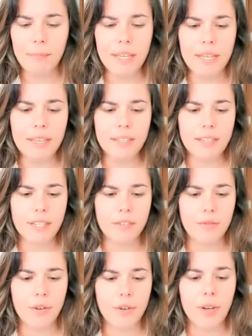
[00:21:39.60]
P
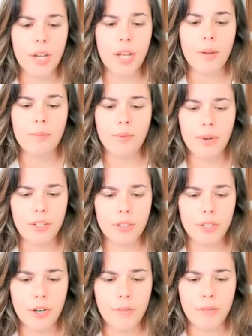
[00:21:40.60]
stands for
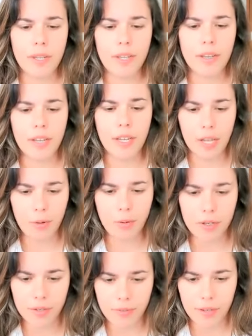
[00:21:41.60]
predetermine a
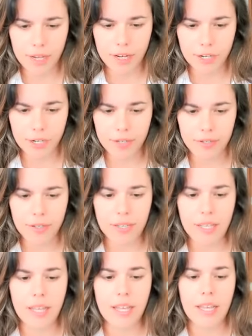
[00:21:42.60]
course of action.
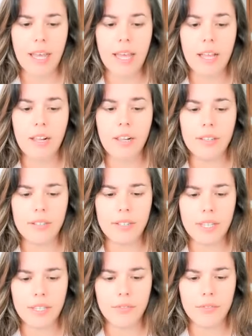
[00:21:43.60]
L
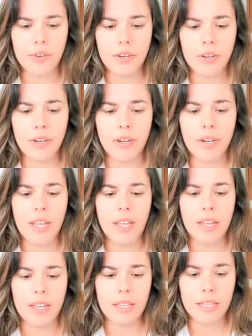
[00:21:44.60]
stands for
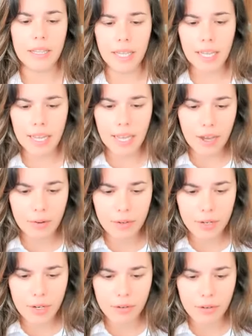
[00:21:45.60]
lay
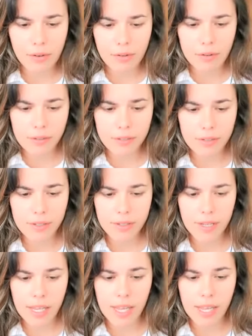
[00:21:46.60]
out your goals.
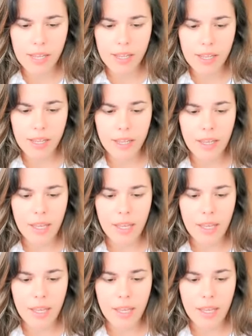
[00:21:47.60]
A,